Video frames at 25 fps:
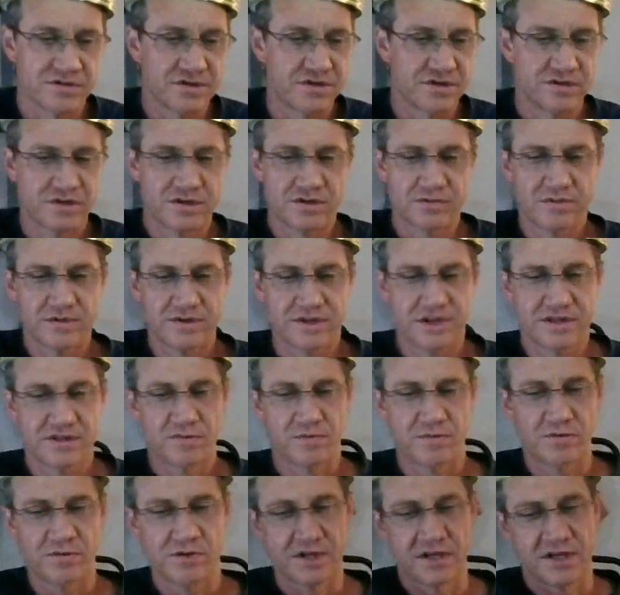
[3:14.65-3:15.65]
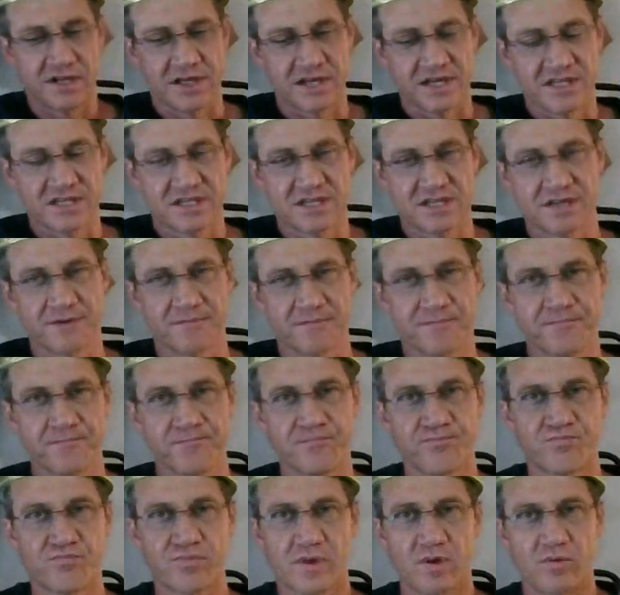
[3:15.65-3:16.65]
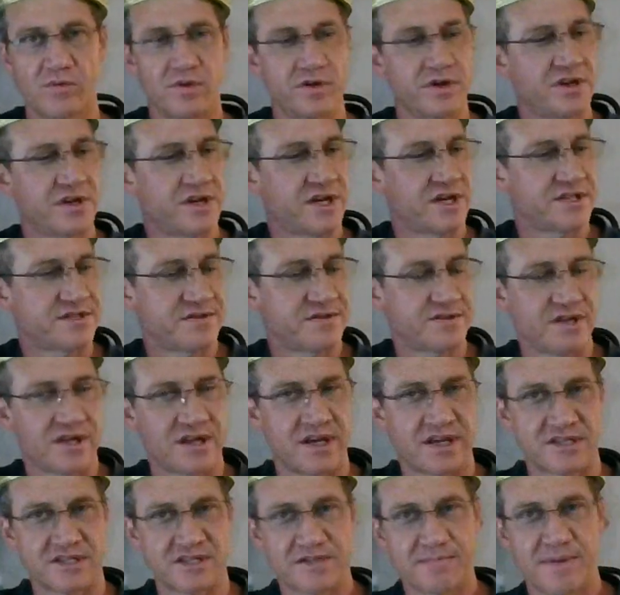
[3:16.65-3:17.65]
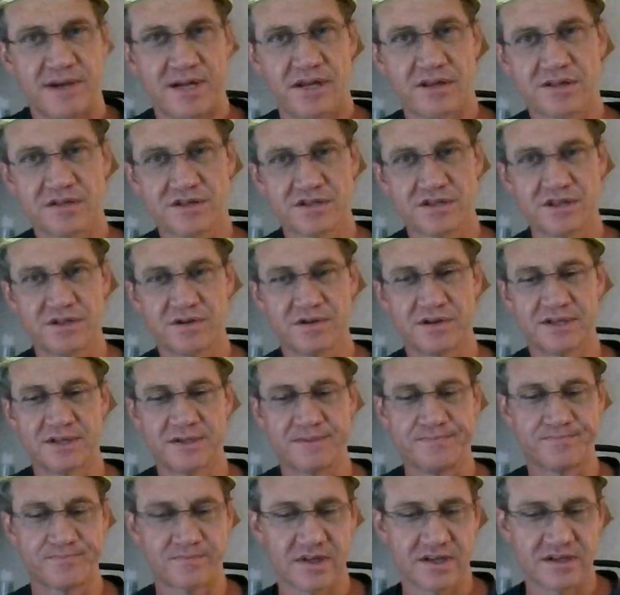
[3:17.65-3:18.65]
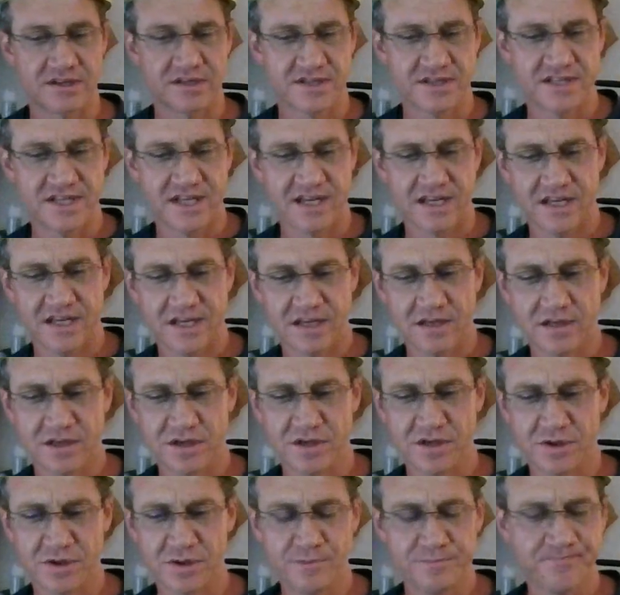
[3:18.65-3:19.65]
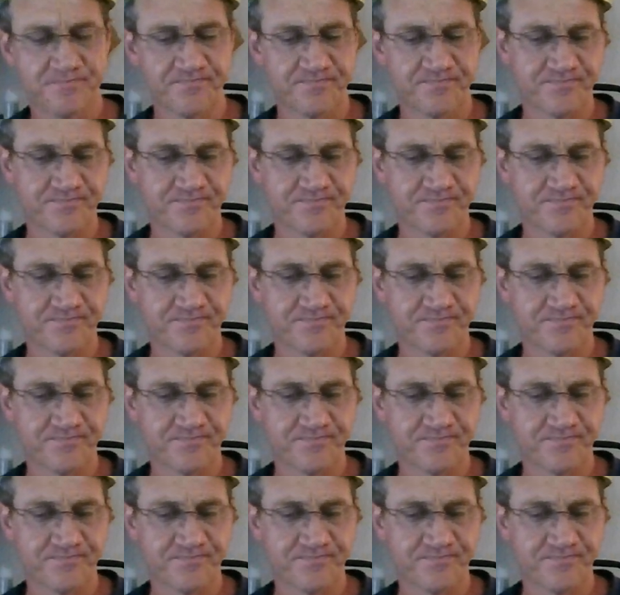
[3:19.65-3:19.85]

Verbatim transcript: So this one has a really nice, really nice uh, smell to it. Sticky glue.